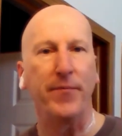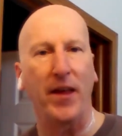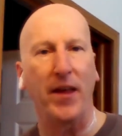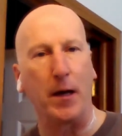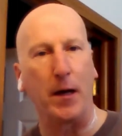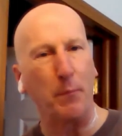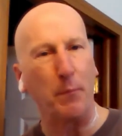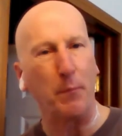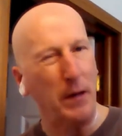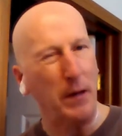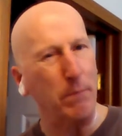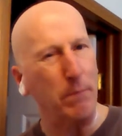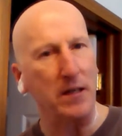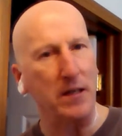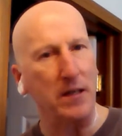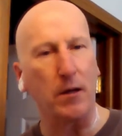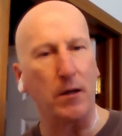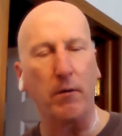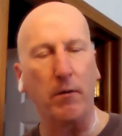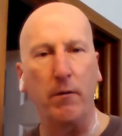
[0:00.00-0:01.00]
I could probably
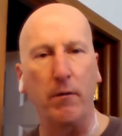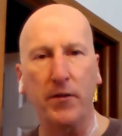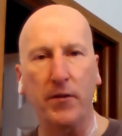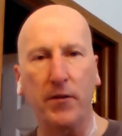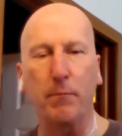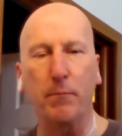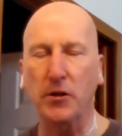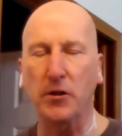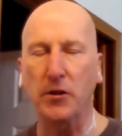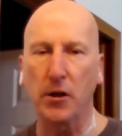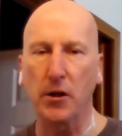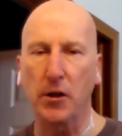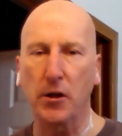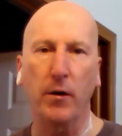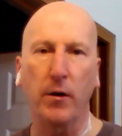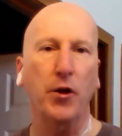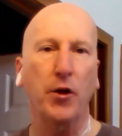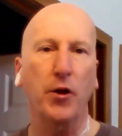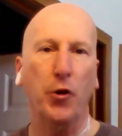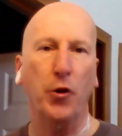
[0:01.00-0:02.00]
get away with it, but you know
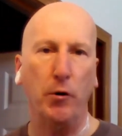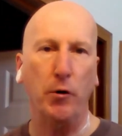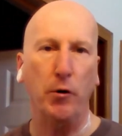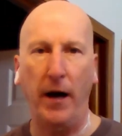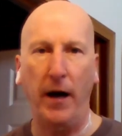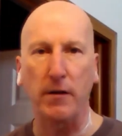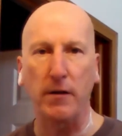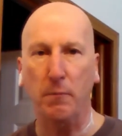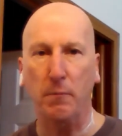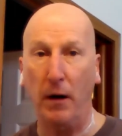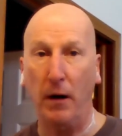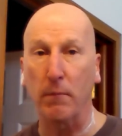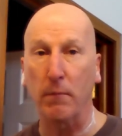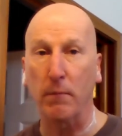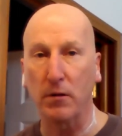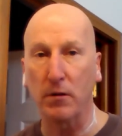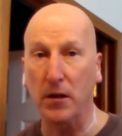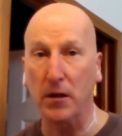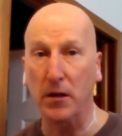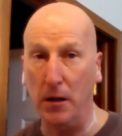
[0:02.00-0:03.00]
what? The third pass will
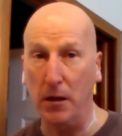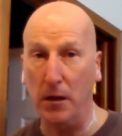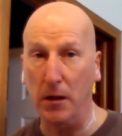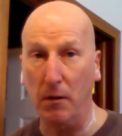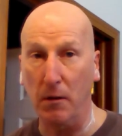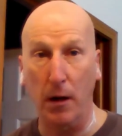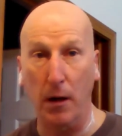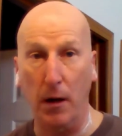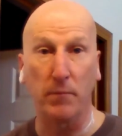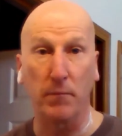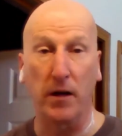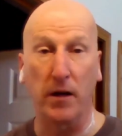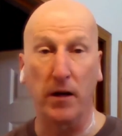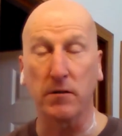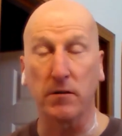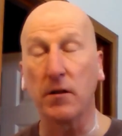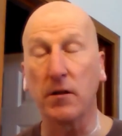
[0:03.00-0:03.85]
probably clean me up nicely.